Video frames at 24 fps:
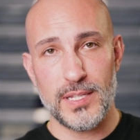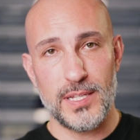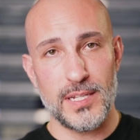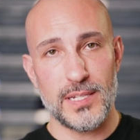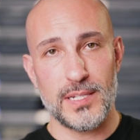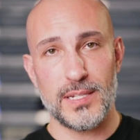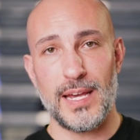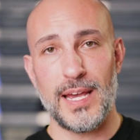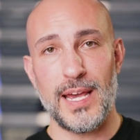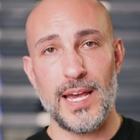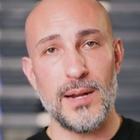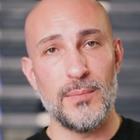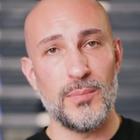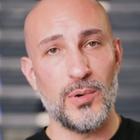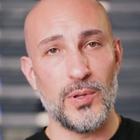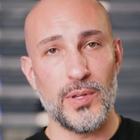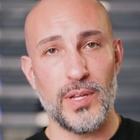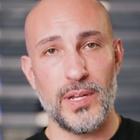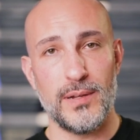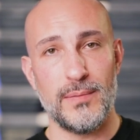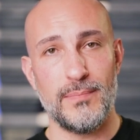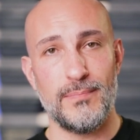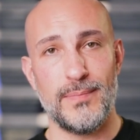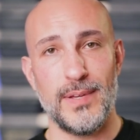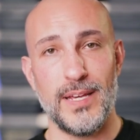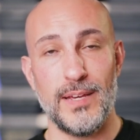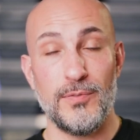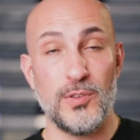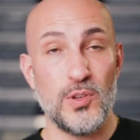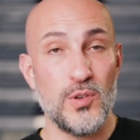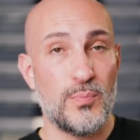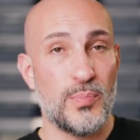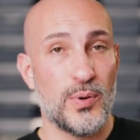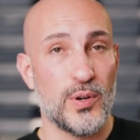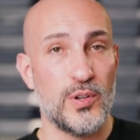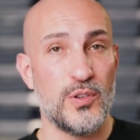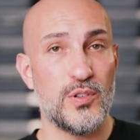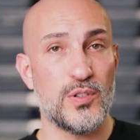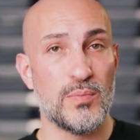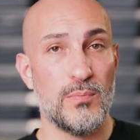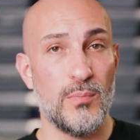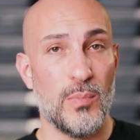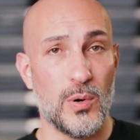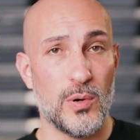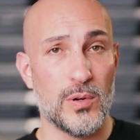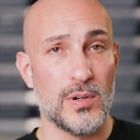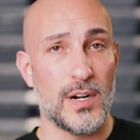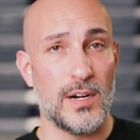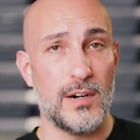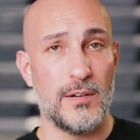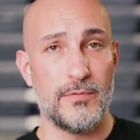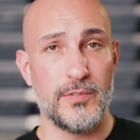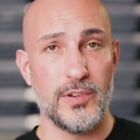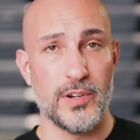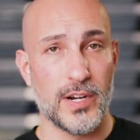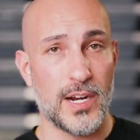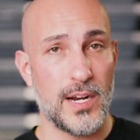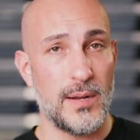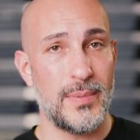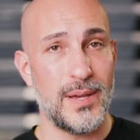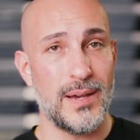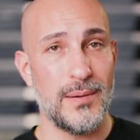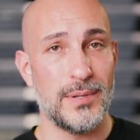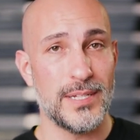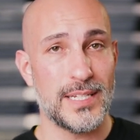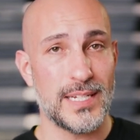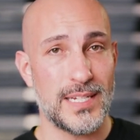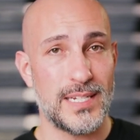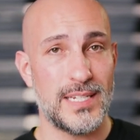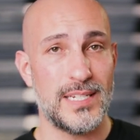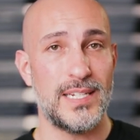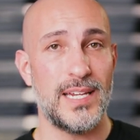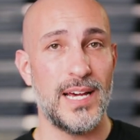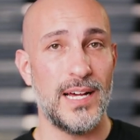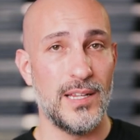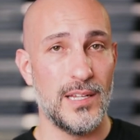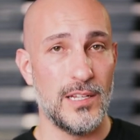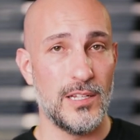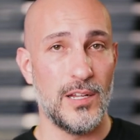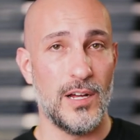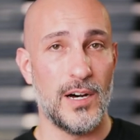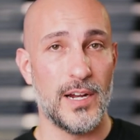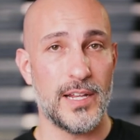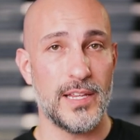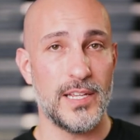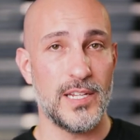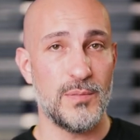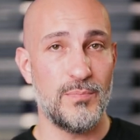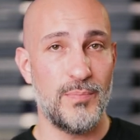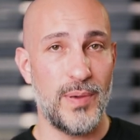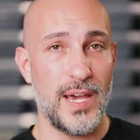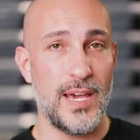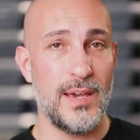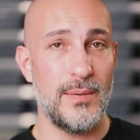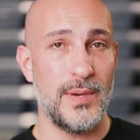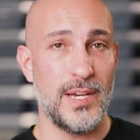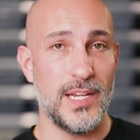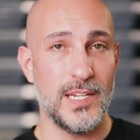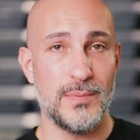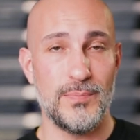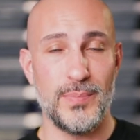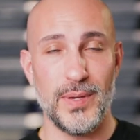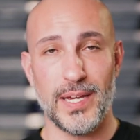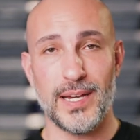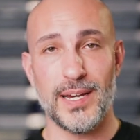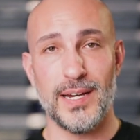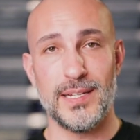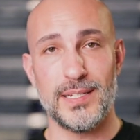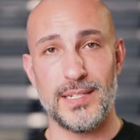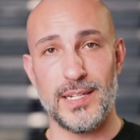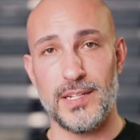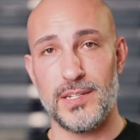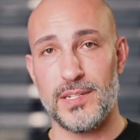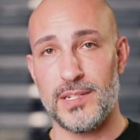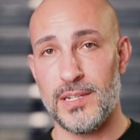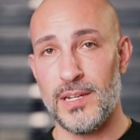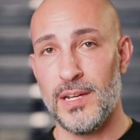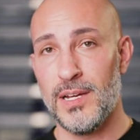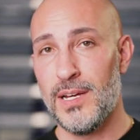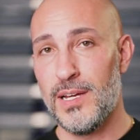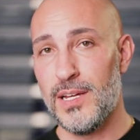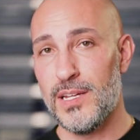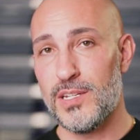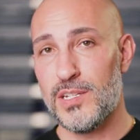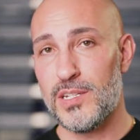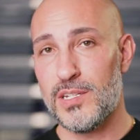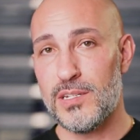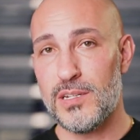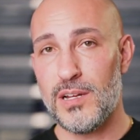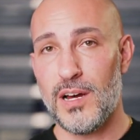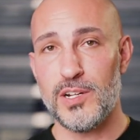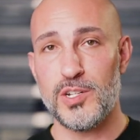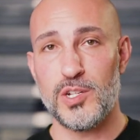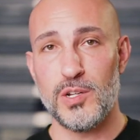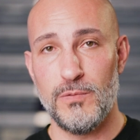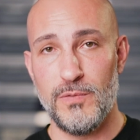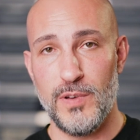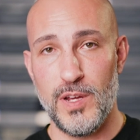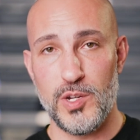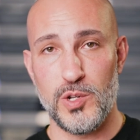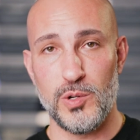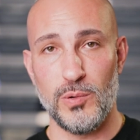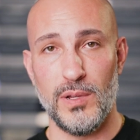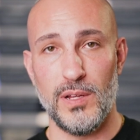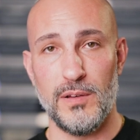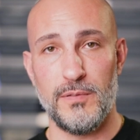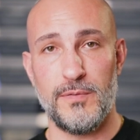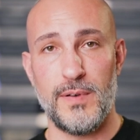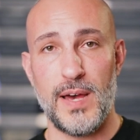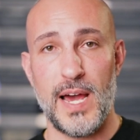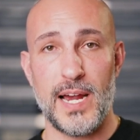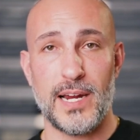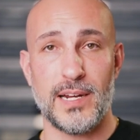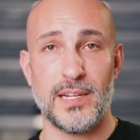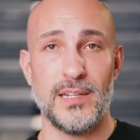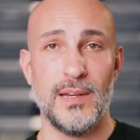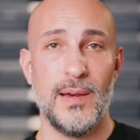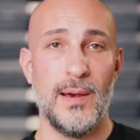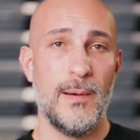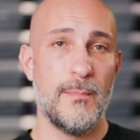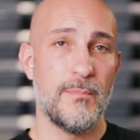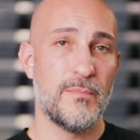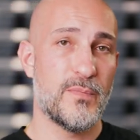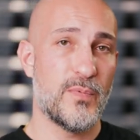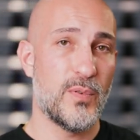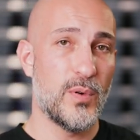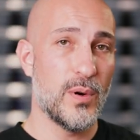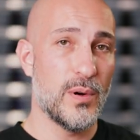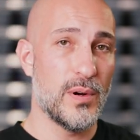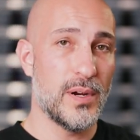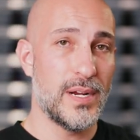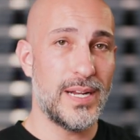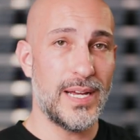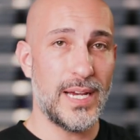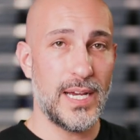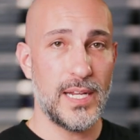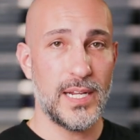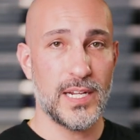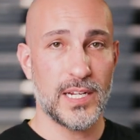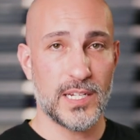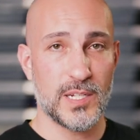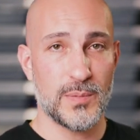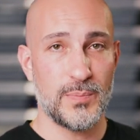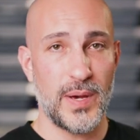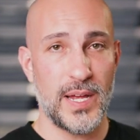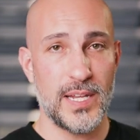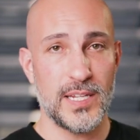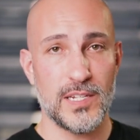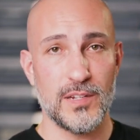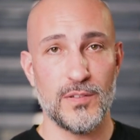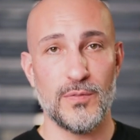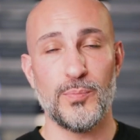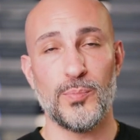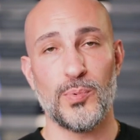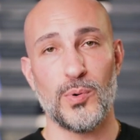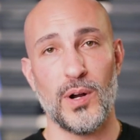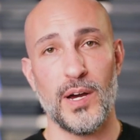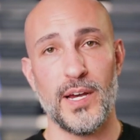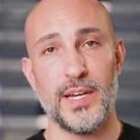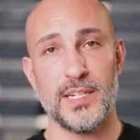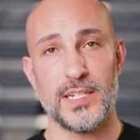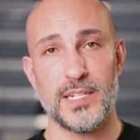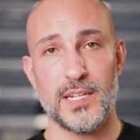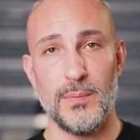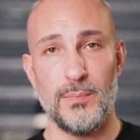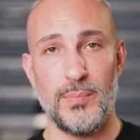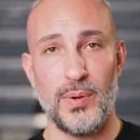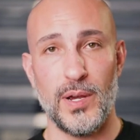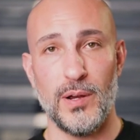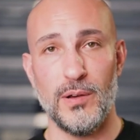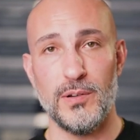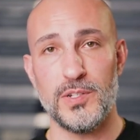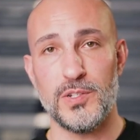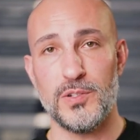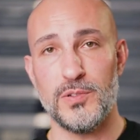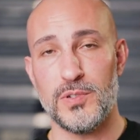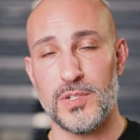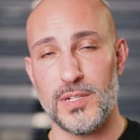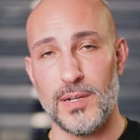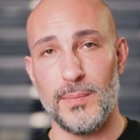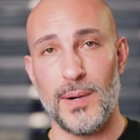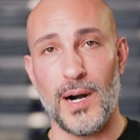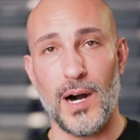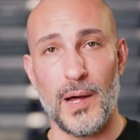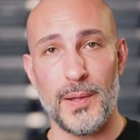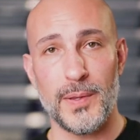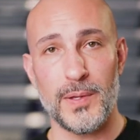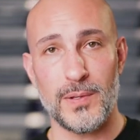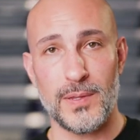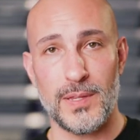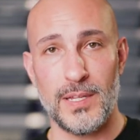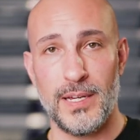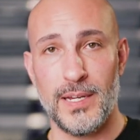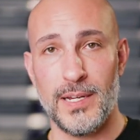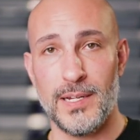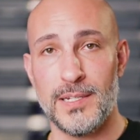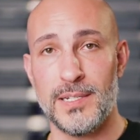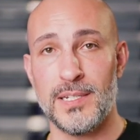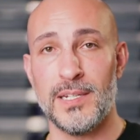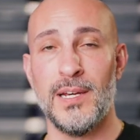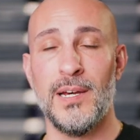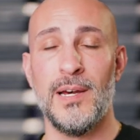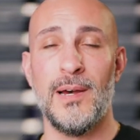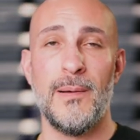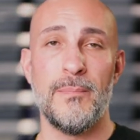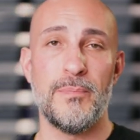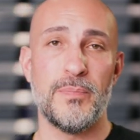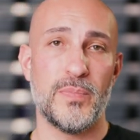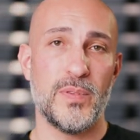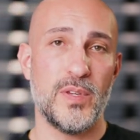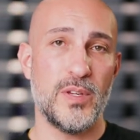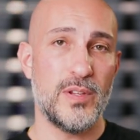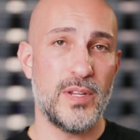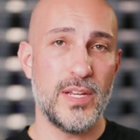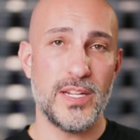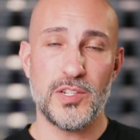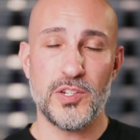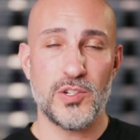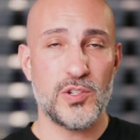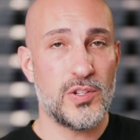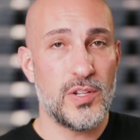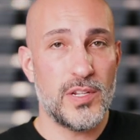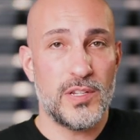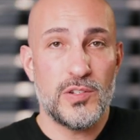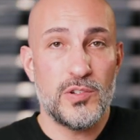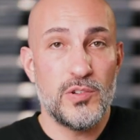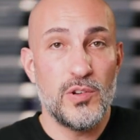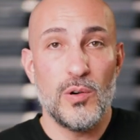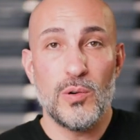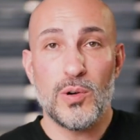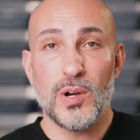this animal that if you produce more of, you're going to be able to sell a lot of these babies because it's such a visual effect for an inexpensive price compared to some other things. It's no